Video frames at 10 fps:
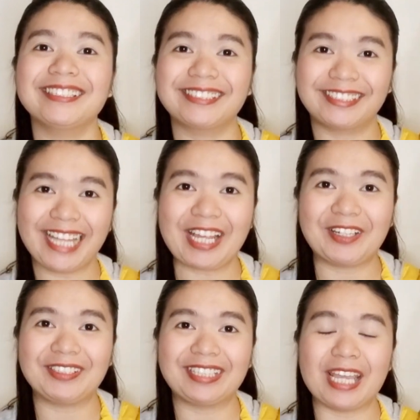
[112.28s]

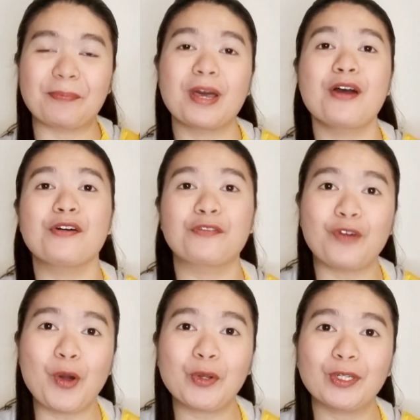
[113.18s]
Second tip,
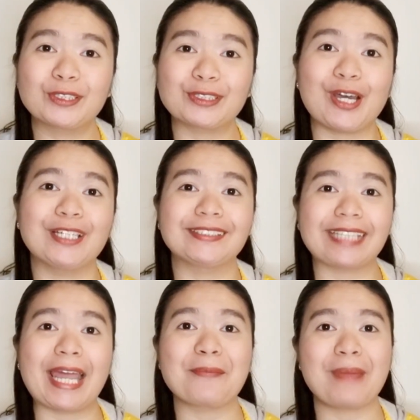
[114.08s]
focus
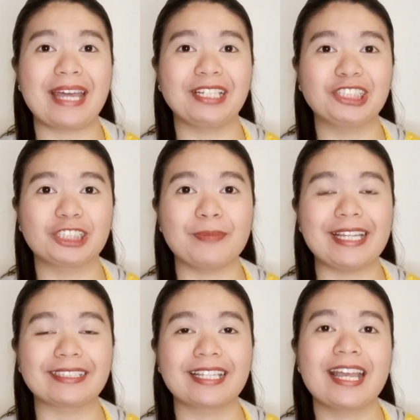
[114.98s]
on time
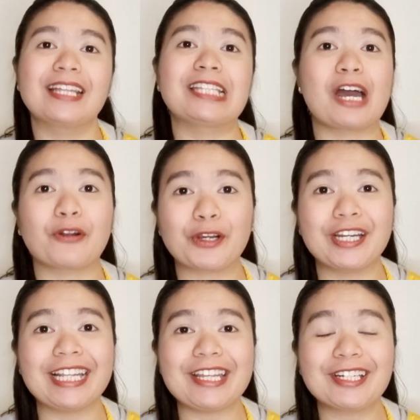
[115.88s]
management. Now,
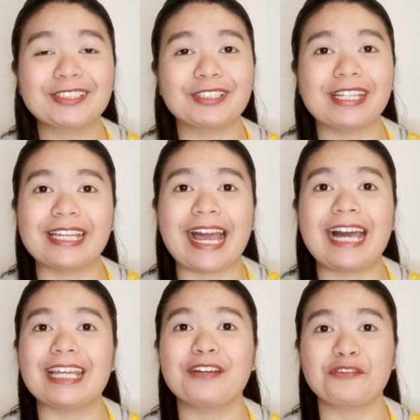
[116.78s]
earlier today,
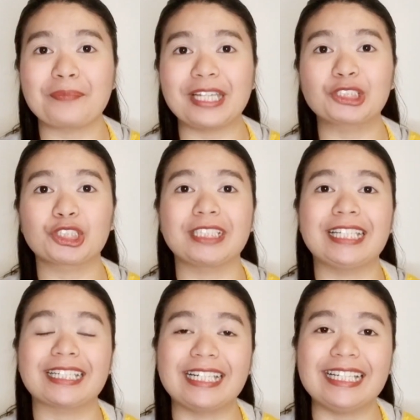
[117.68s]
I have
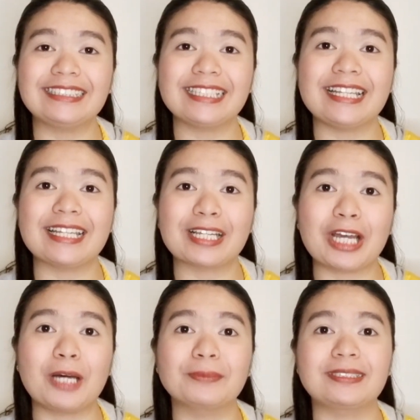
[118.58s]
mentioned that listening
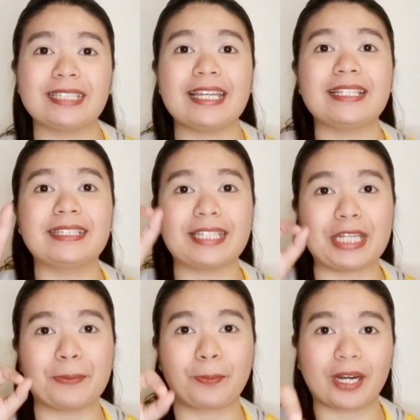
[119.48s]
comes in
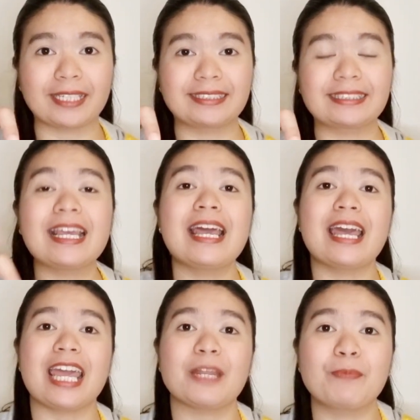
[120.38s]
3 parts.
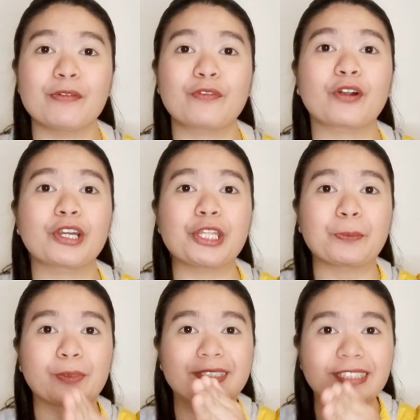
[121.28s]
And before
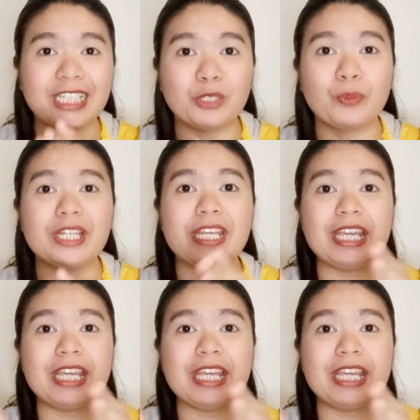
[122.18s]
you proceed with